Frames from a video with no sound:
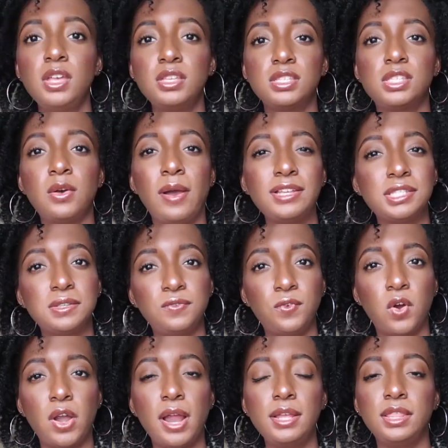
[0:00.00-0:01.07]
So at
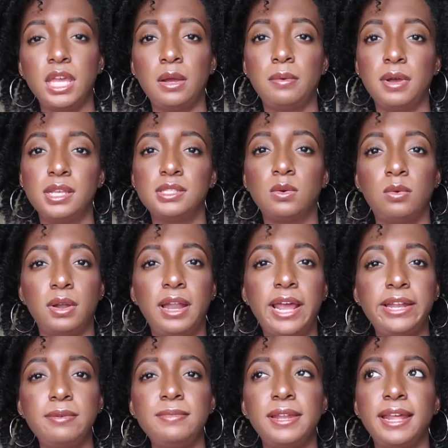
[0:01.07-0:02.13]
Sephora, there was one
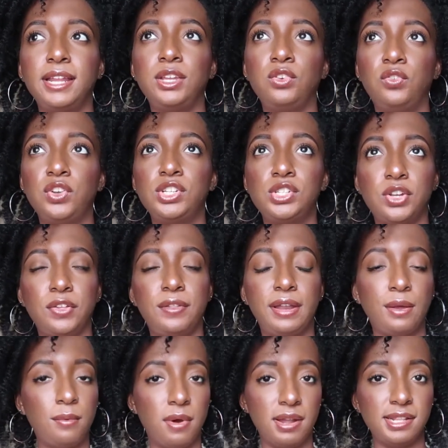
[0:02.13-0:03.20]
item that I knew for sure that
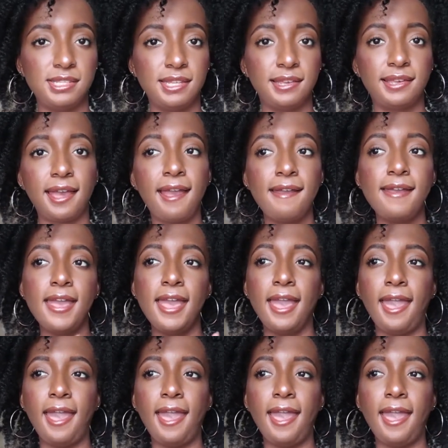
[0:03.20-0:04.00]
I wanted to get,